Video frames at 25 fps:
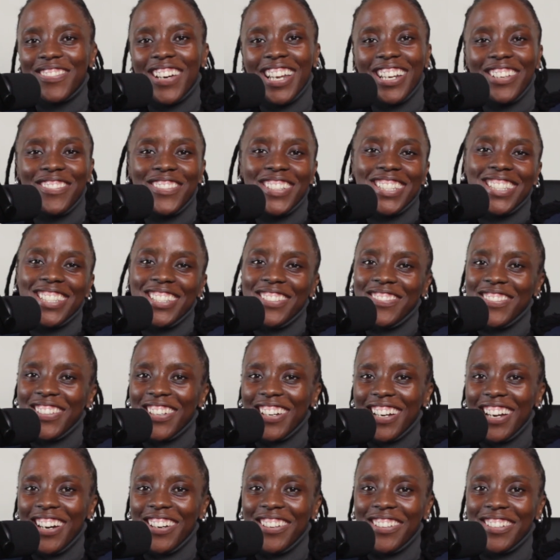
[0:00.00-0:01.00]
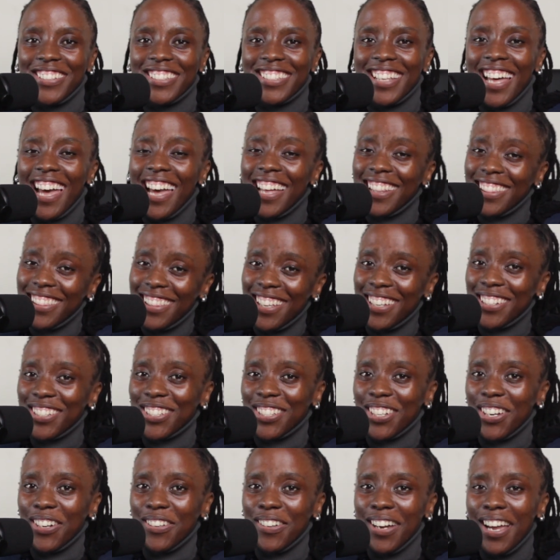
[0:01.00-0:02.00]
My name is Sim Nongauza, and this
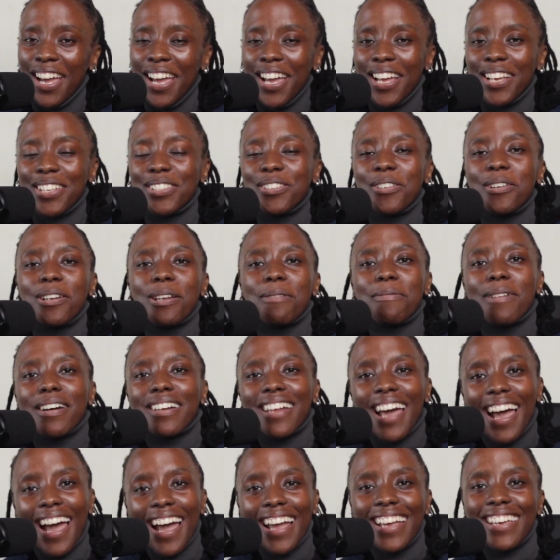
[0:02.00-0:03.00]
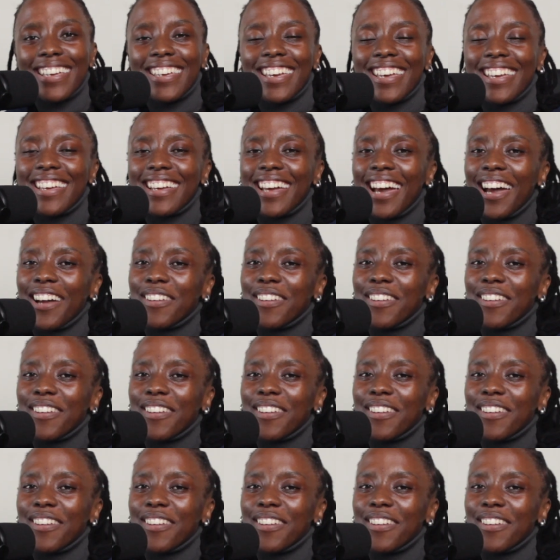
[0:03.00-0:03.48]
show is all about hiking,